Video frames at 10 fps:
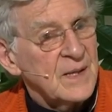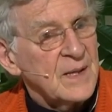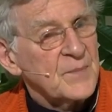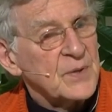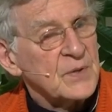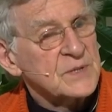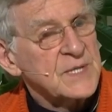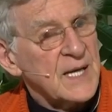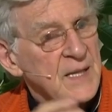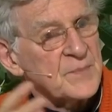because
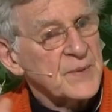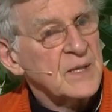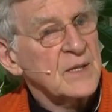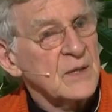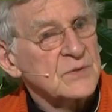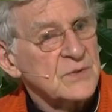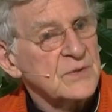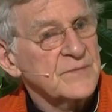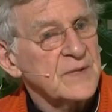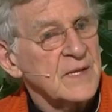they had a big culture
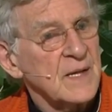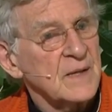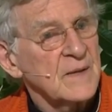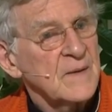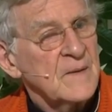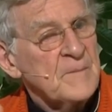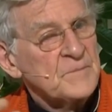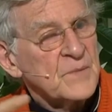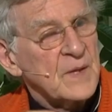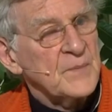even then,
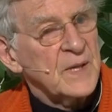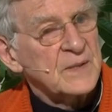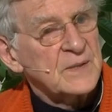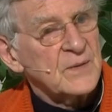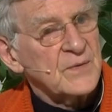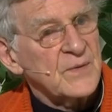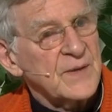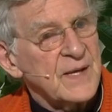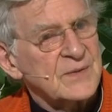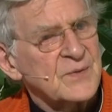about, although they
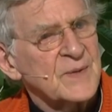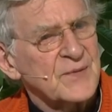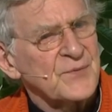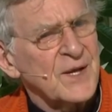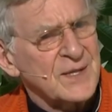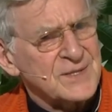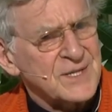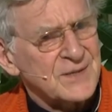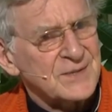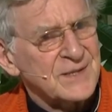had too many floods,
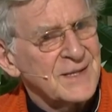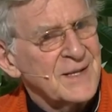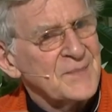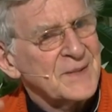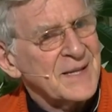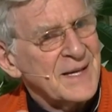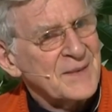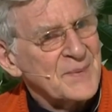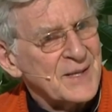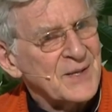actually. But they had a
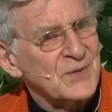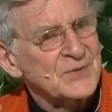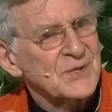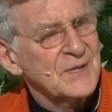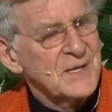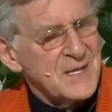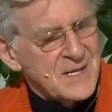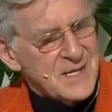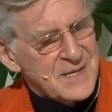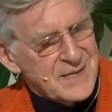big culture.
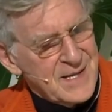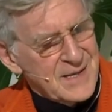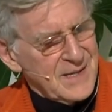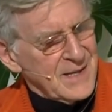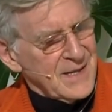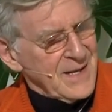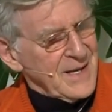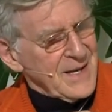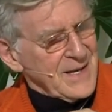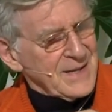And then,
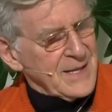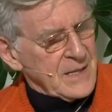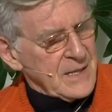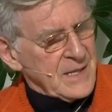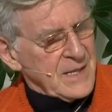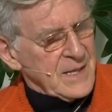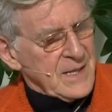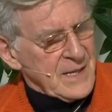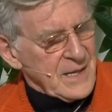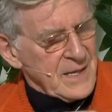and then
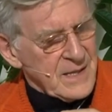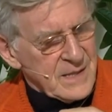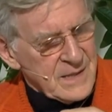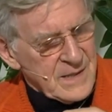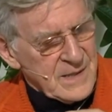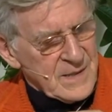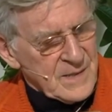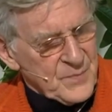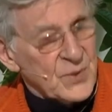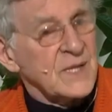uh,
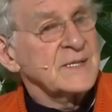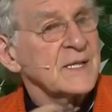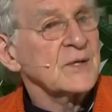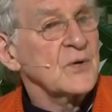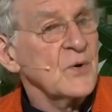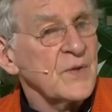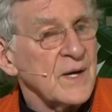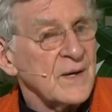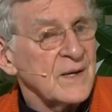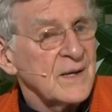Buddha didn't go
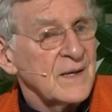there.